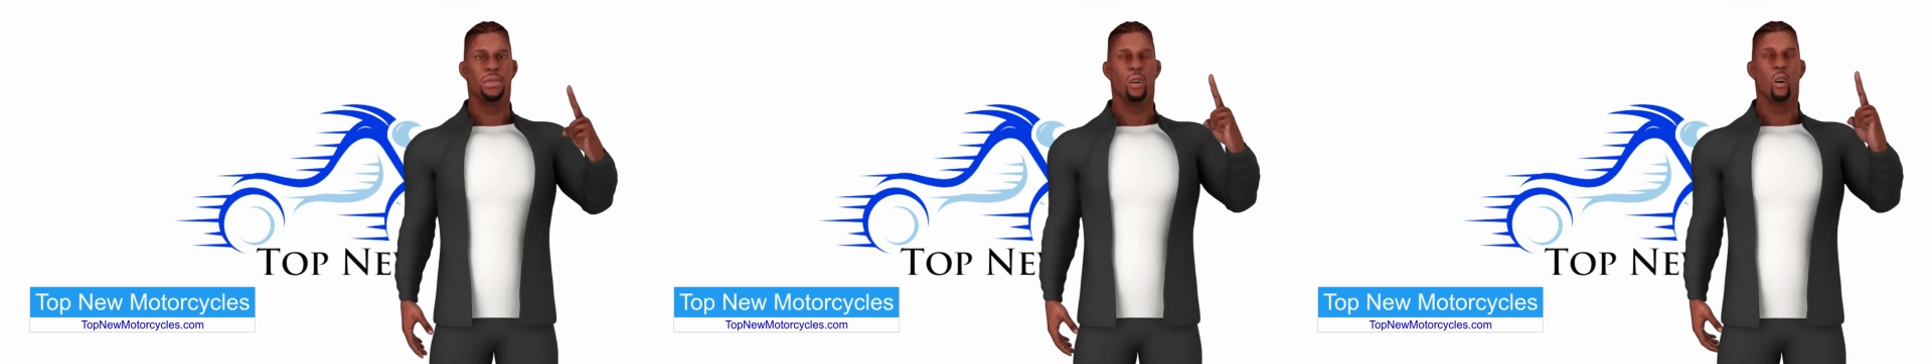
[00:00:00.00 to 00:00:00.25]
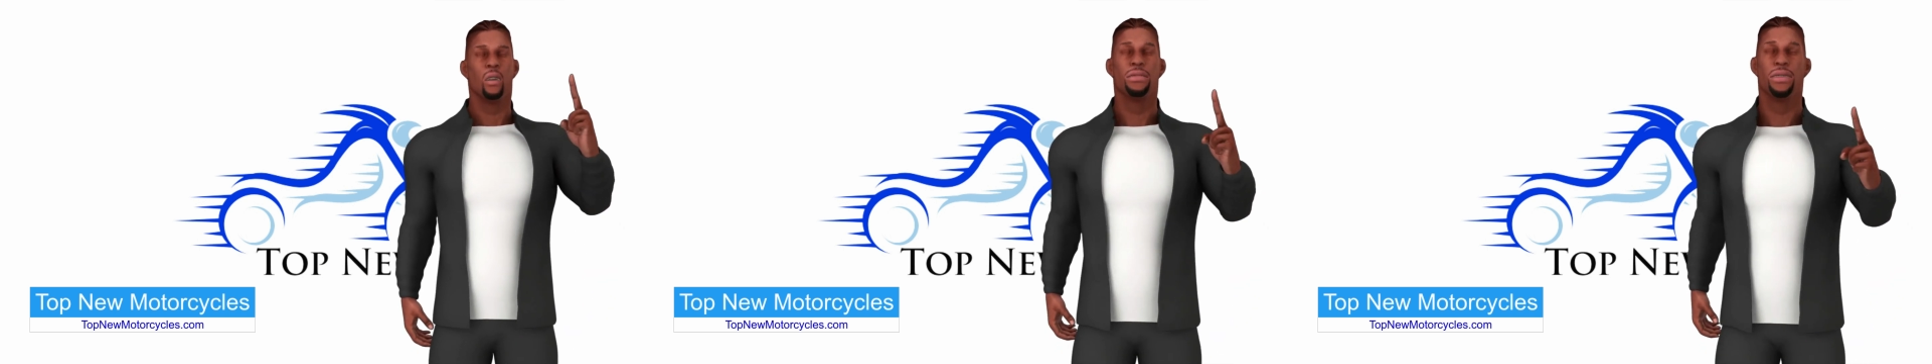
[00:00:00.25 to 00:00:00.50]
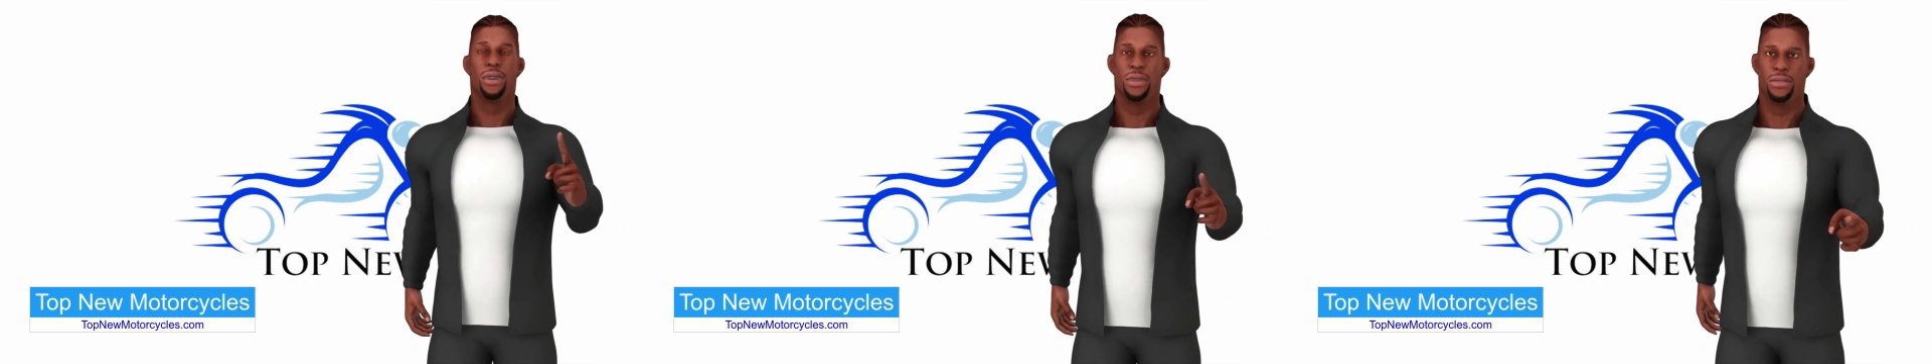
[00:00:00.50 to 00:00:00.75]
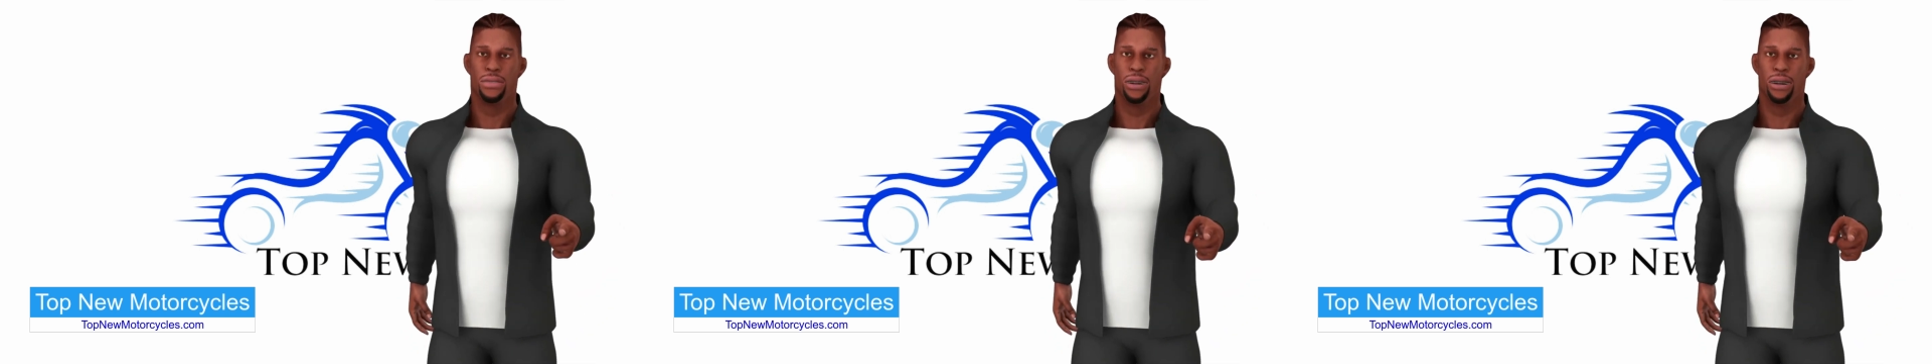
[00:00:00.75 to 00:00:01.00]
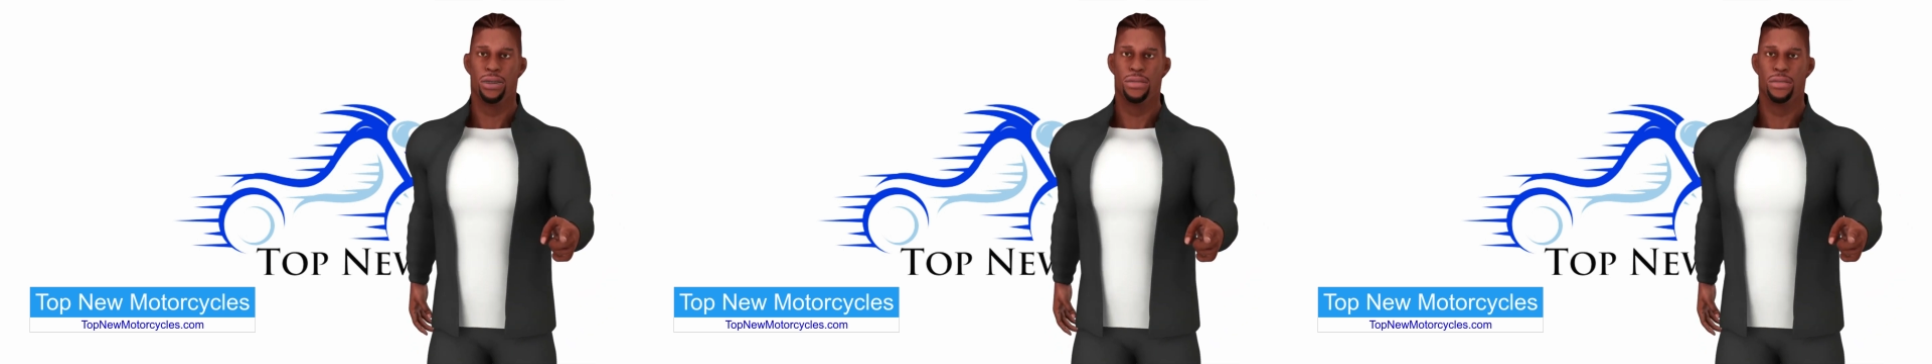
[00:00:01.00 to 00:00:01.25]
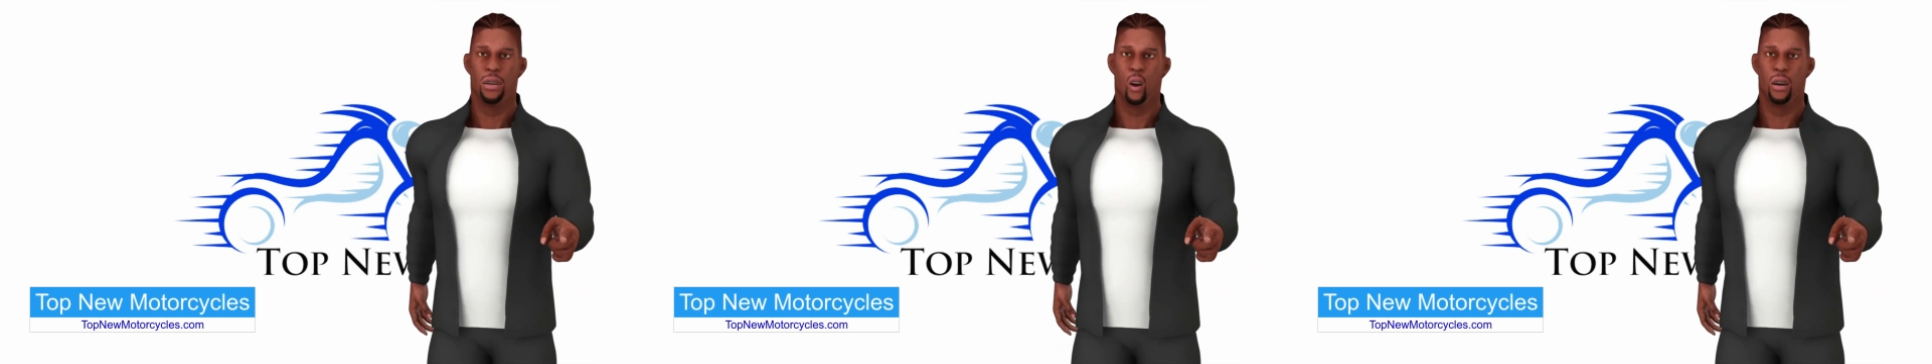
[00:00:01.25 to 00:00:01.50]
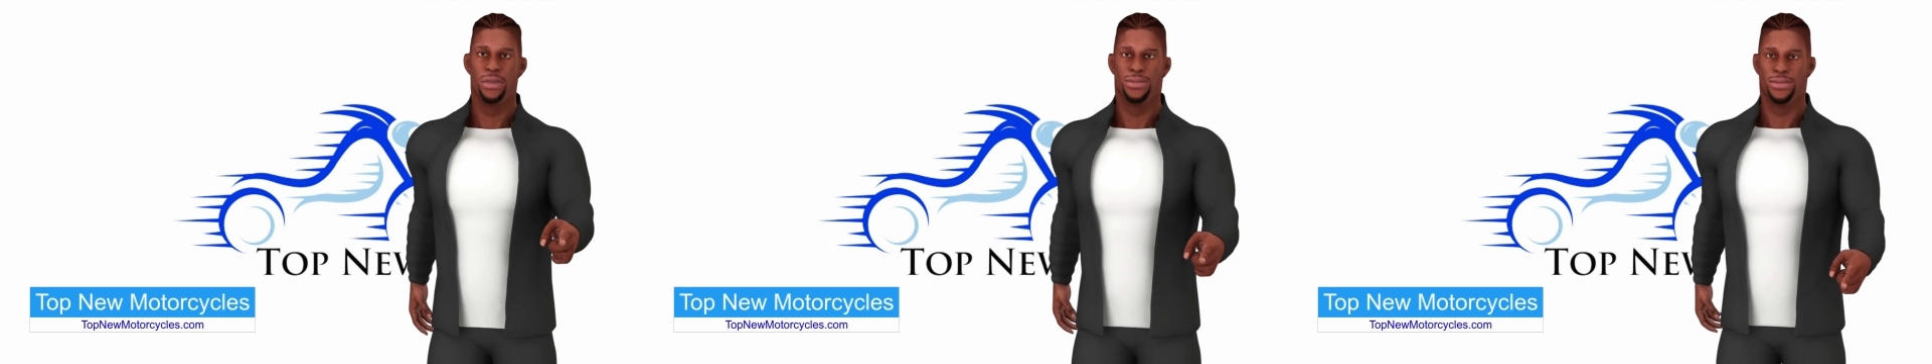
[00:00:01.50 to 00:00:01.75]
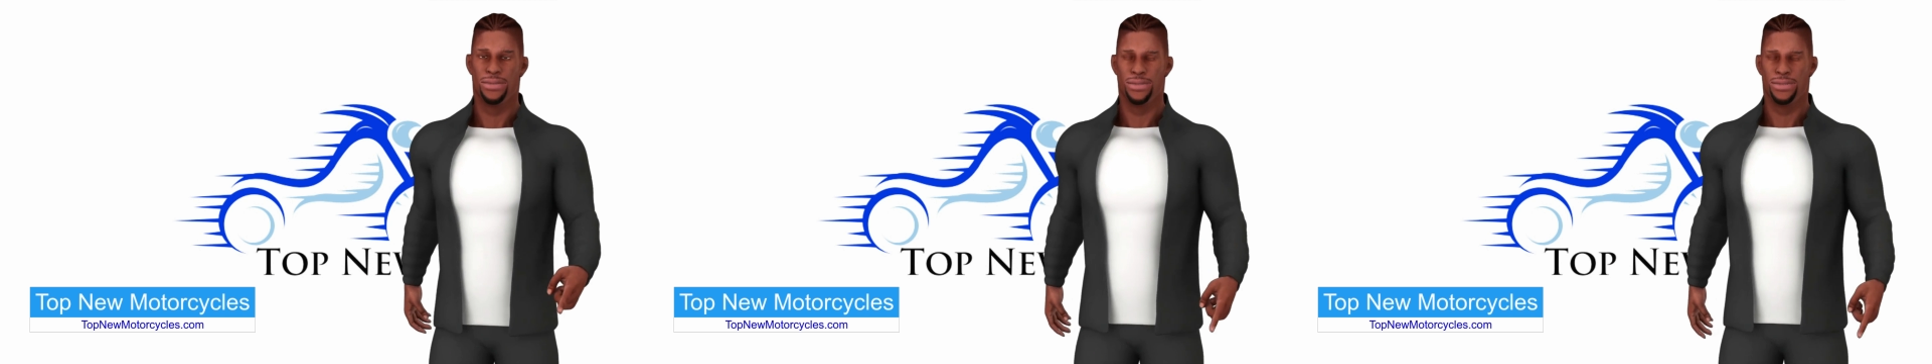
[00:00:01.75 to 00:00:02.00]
3D and augmented reality.